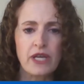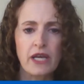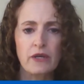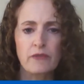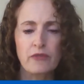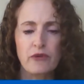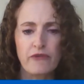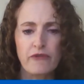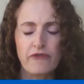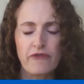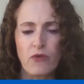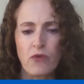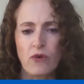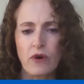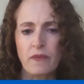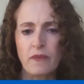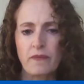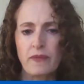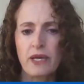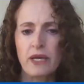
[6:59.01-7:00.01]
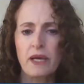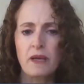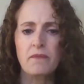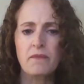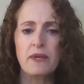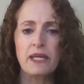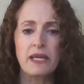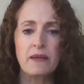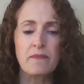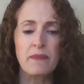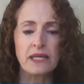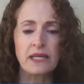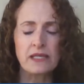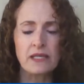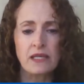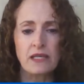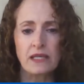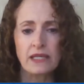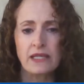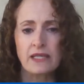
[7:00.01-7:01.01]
can perform, many mental